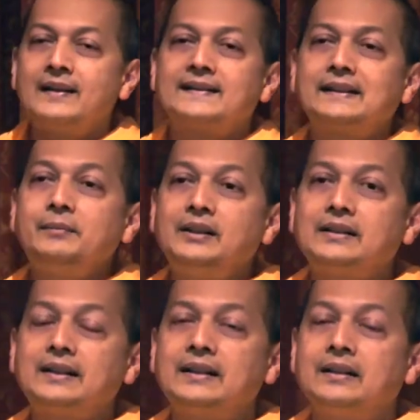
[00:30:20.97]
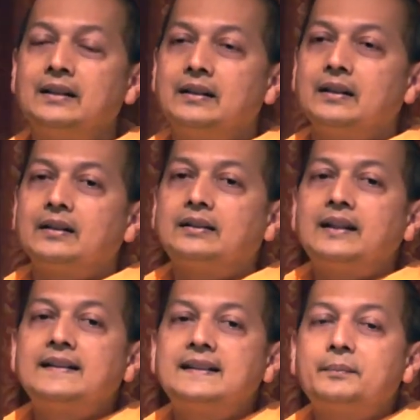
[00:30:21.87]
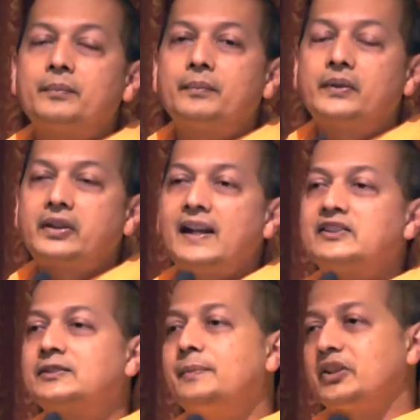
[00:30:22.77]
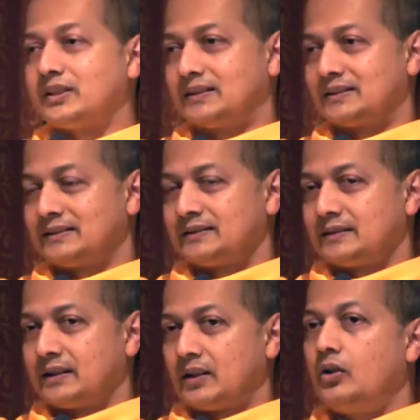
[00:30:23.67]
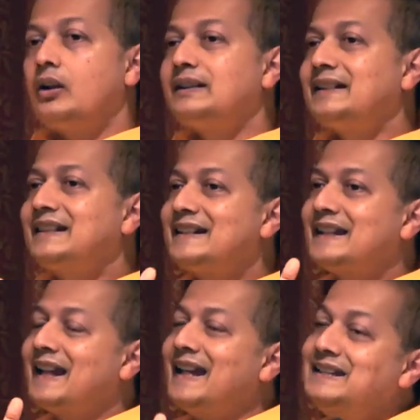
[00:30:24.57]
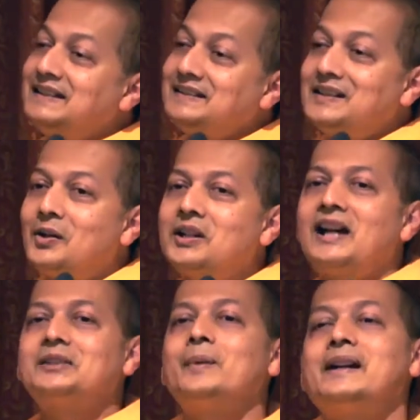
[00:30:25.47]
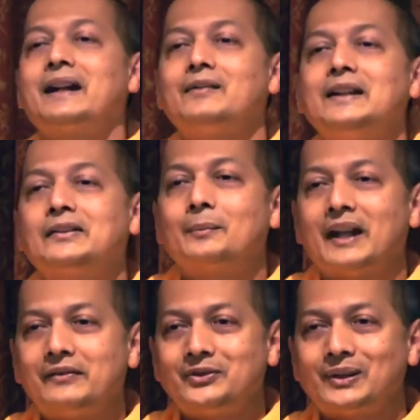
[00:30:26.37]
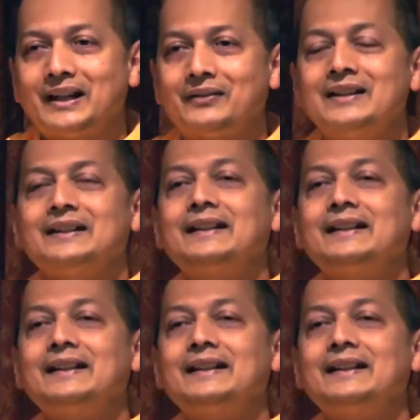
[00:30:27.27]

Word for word: Similarly, there is a transmission not that there is an entity called Atma traveling from life to life.